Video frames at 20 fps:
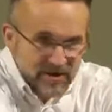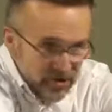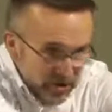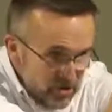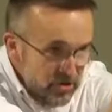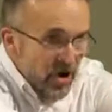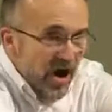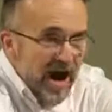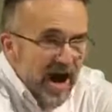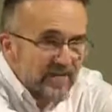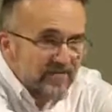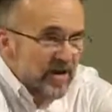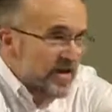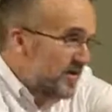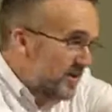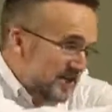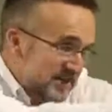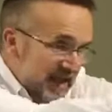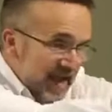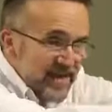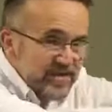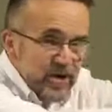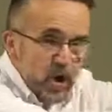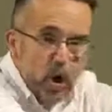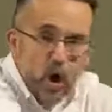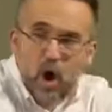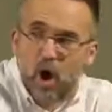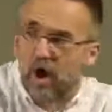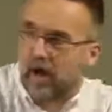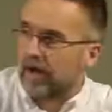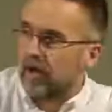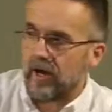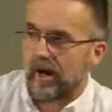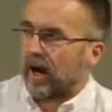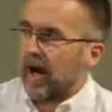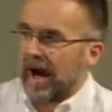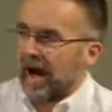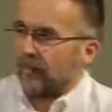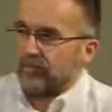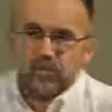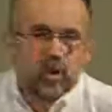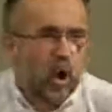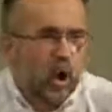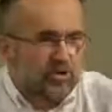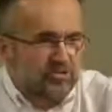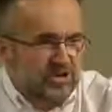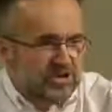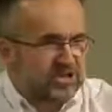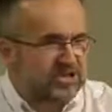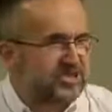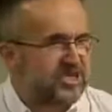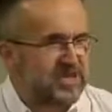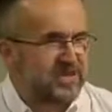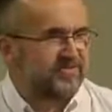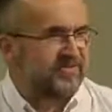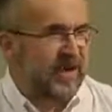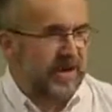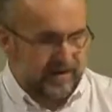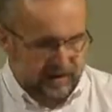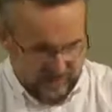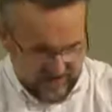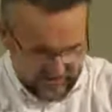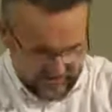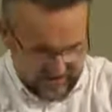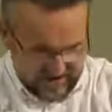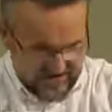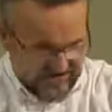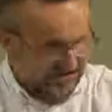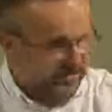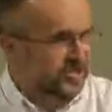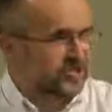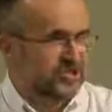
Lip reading: You have it and send it on. I'm not receiving this.